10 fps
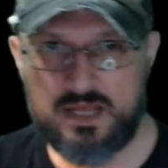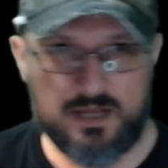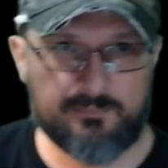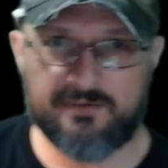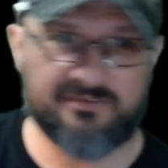
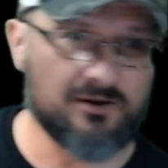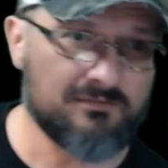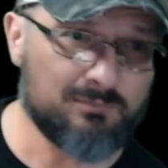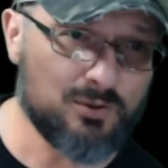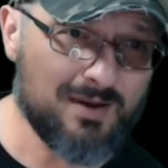but VRF
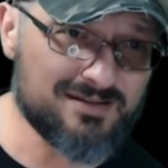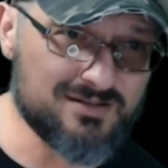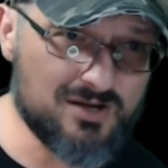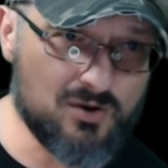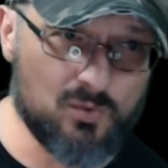blue has
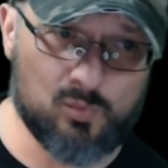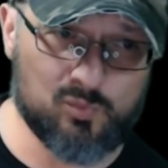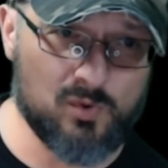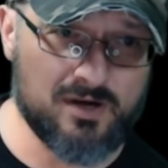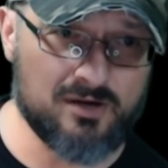no
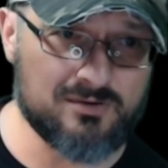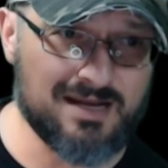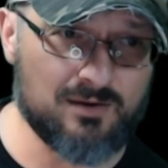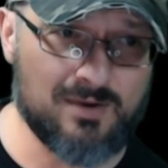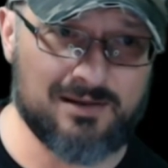100 dot
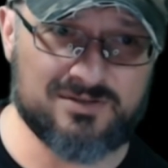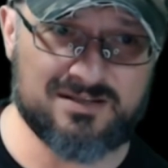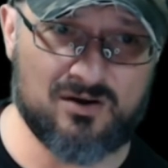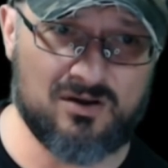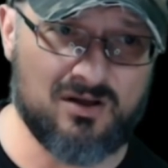routes at
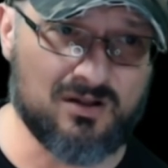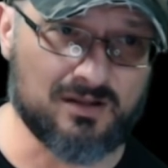all.